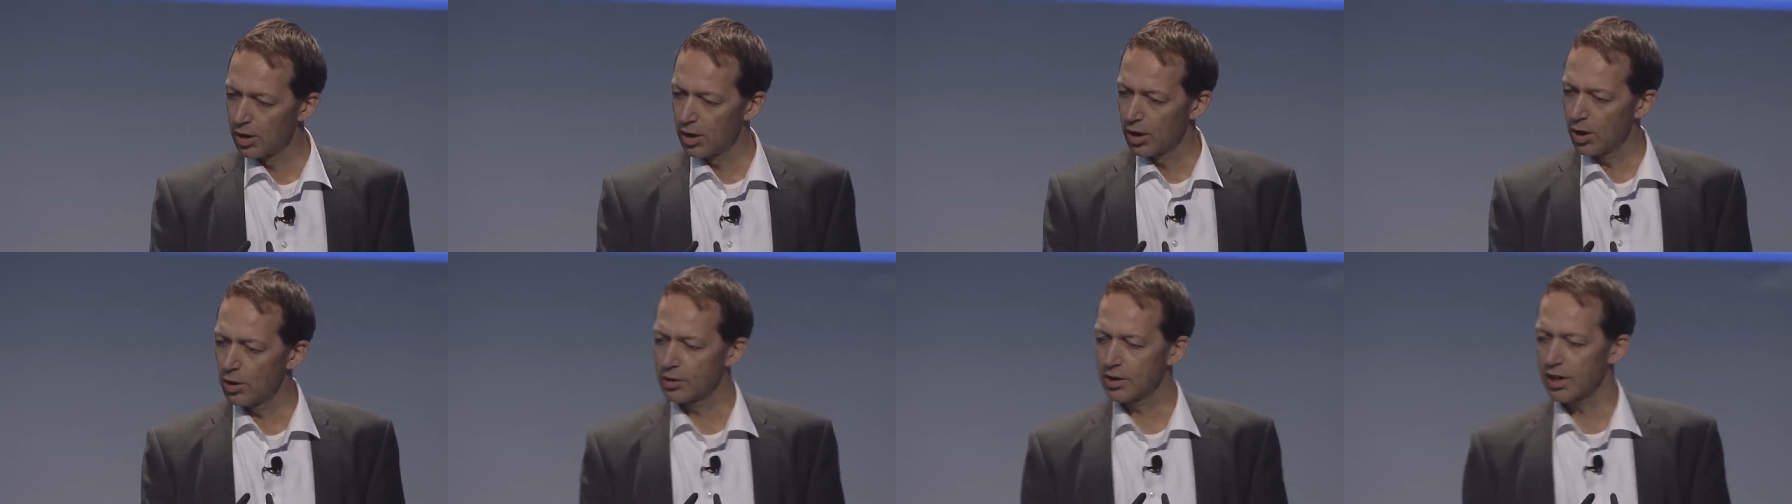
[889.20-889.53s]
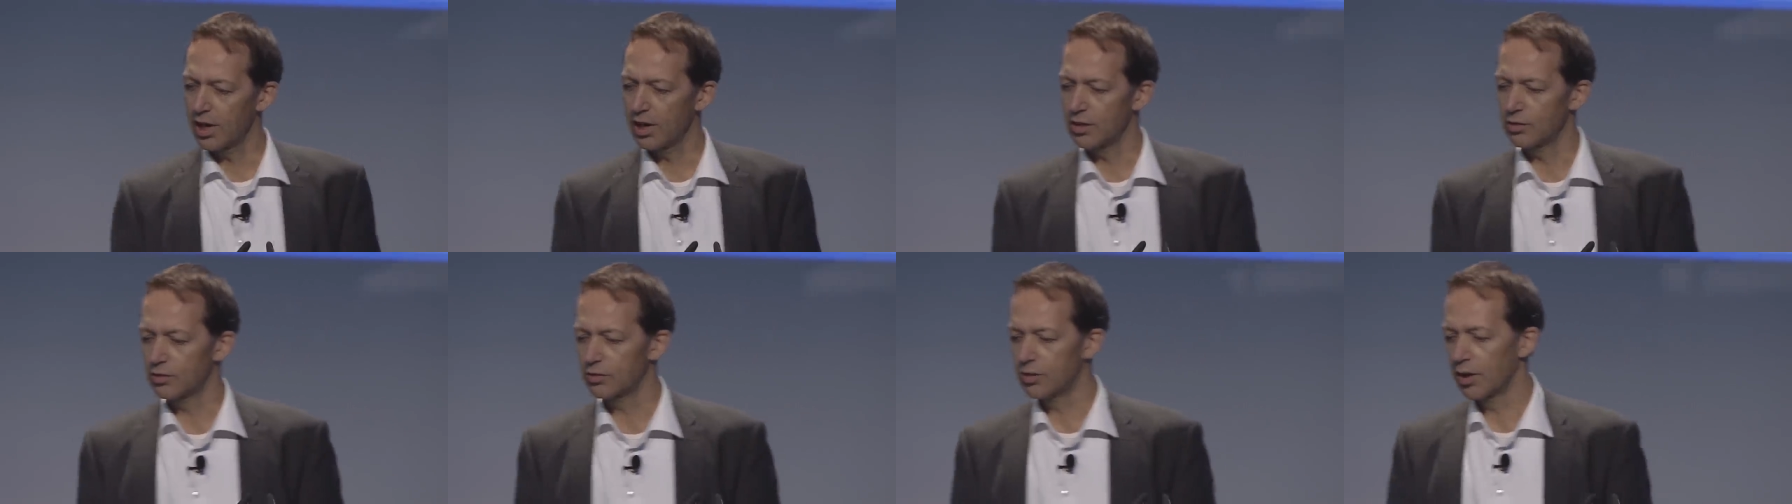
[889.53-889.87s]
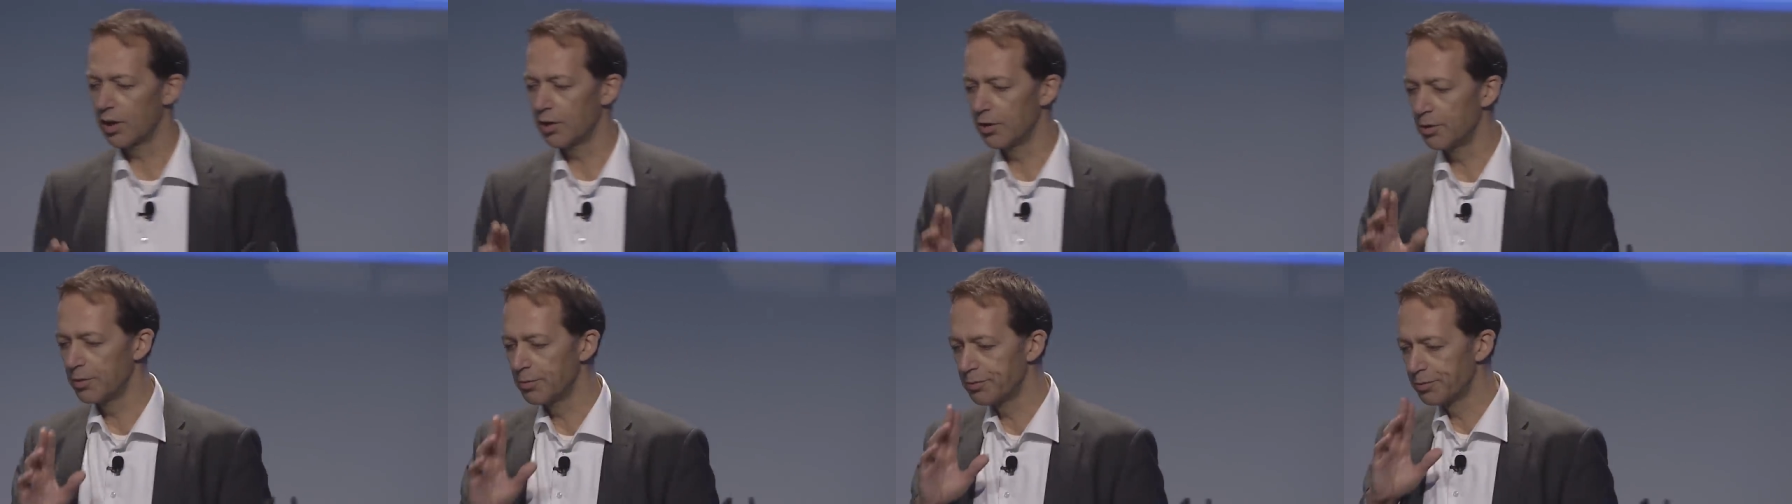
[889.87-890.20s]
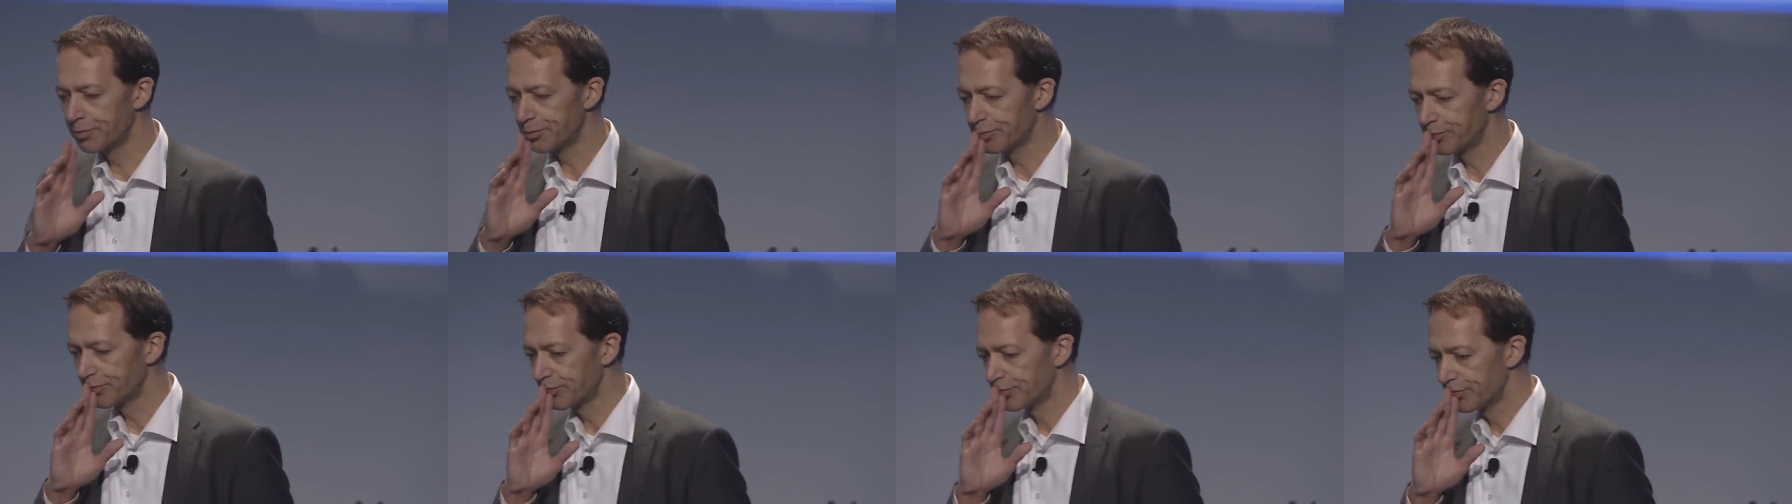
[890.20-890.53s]
Okay, so
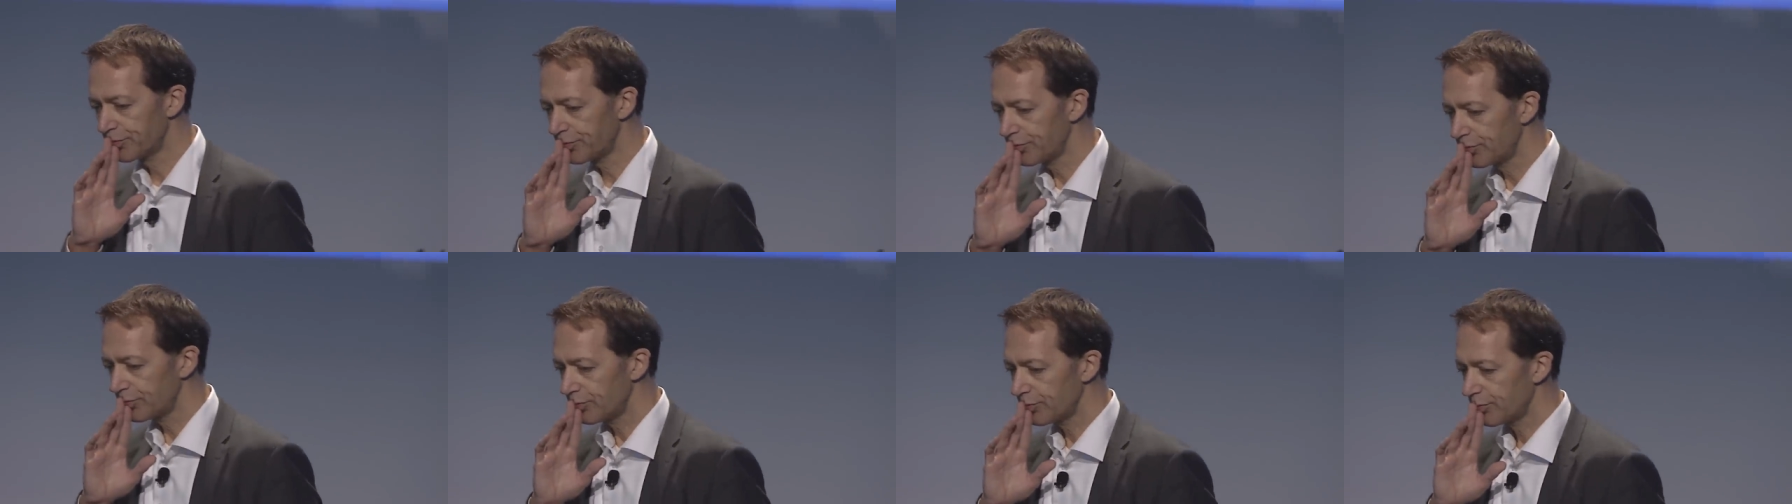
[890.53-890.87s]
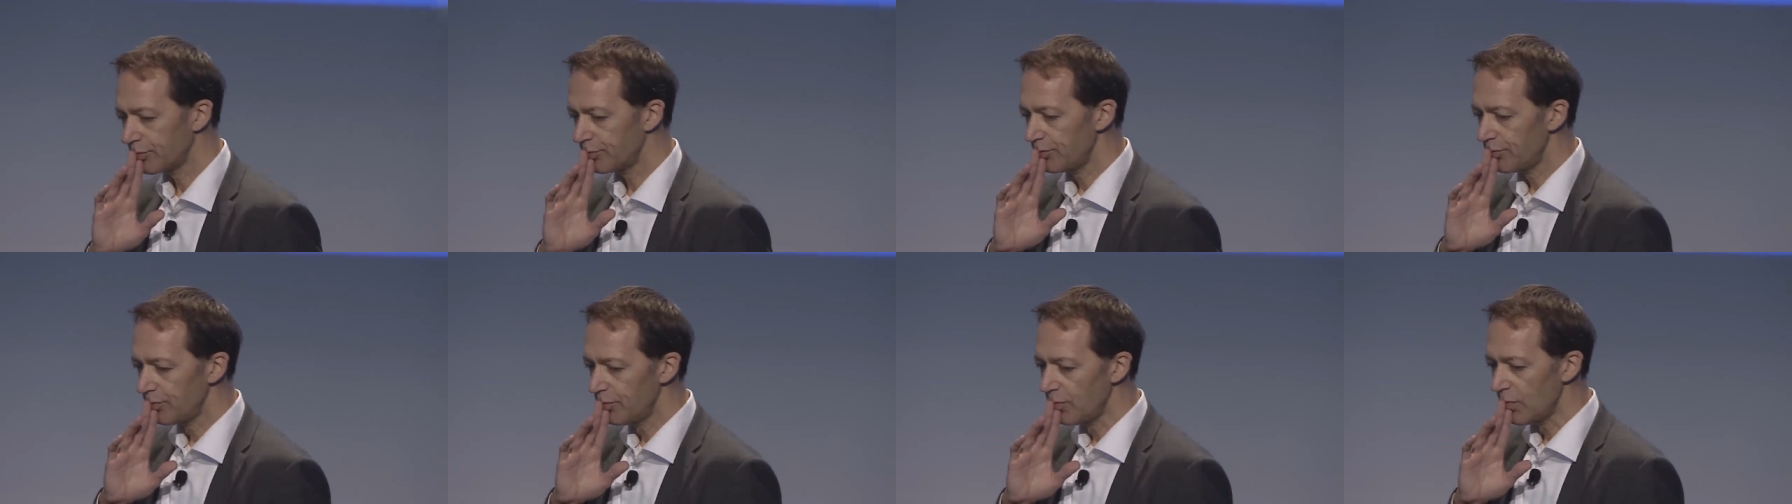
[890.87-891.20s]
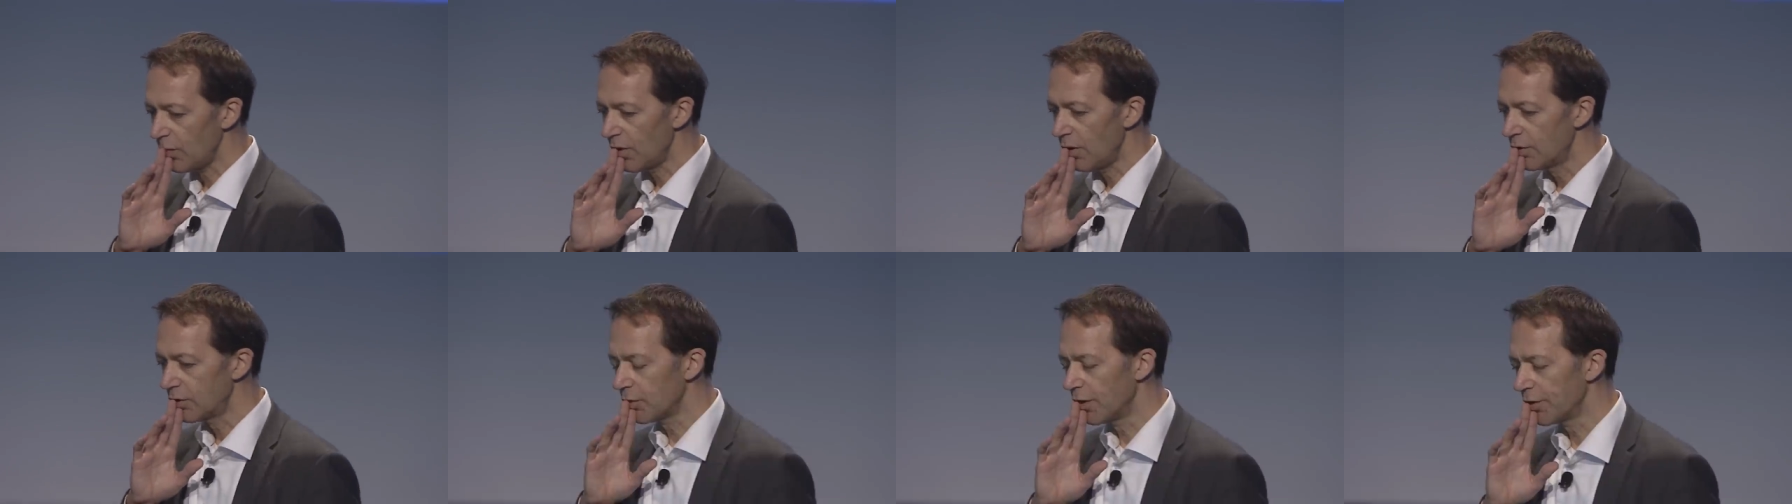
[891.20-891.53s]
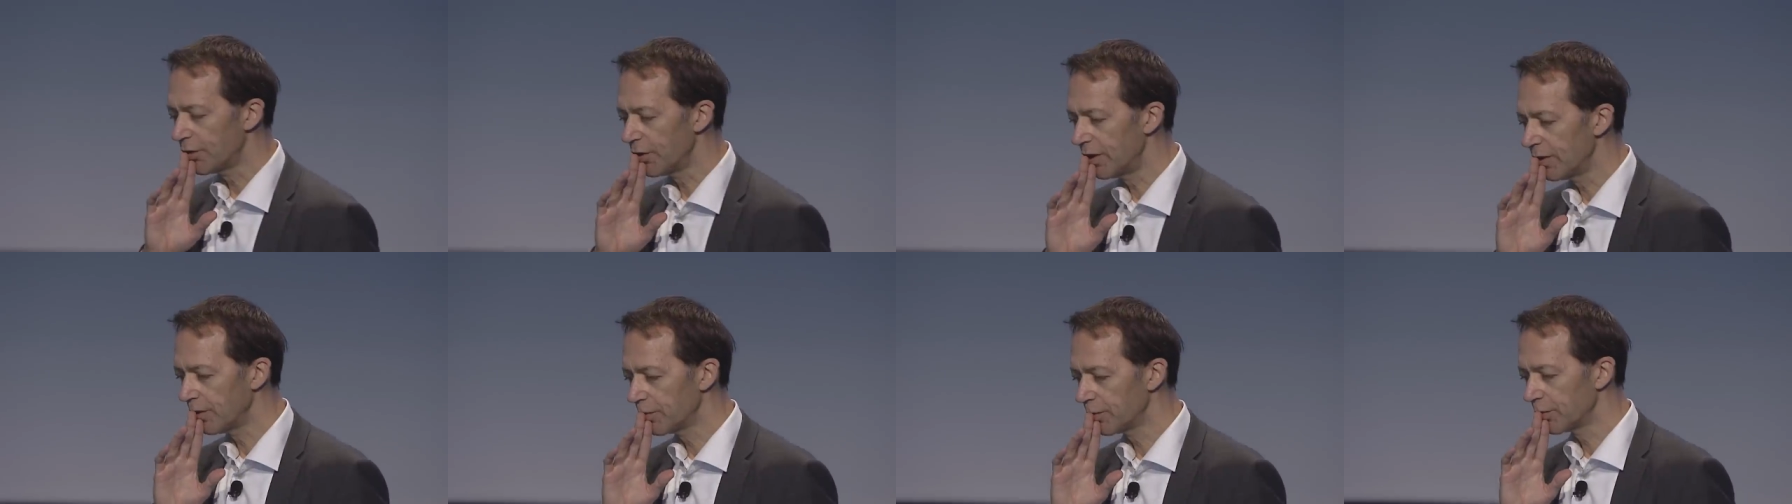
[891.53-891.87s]
I
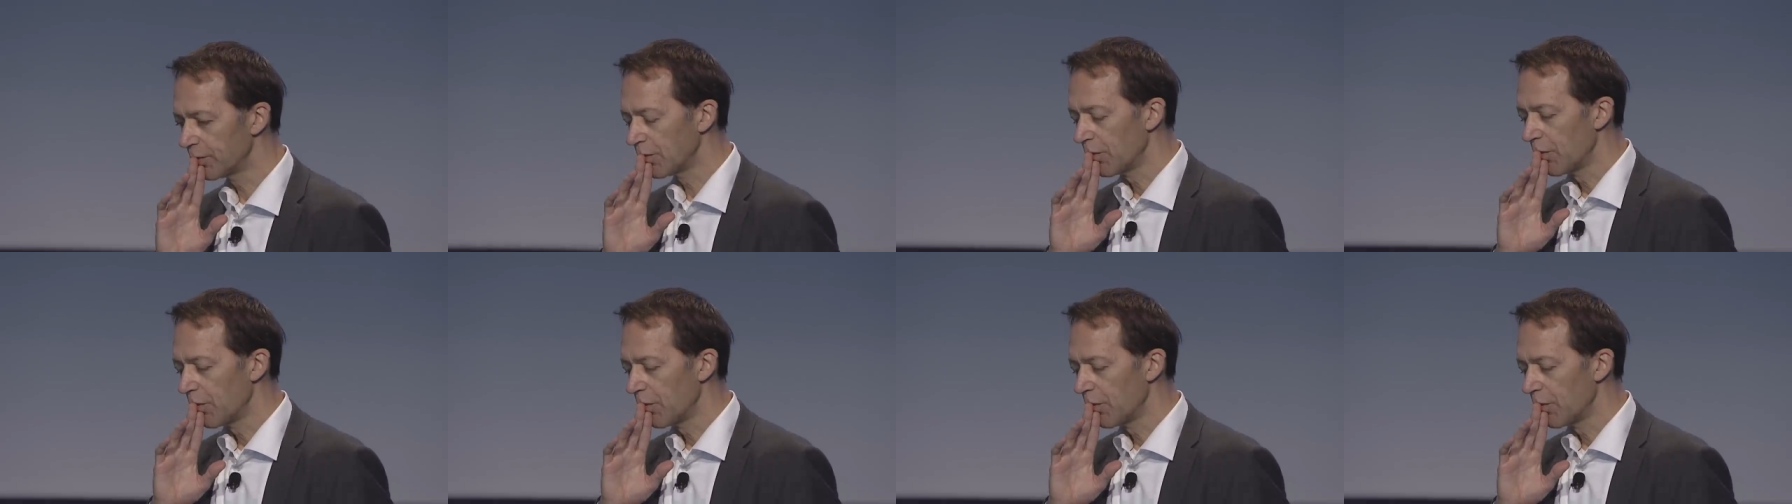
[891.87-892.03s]
think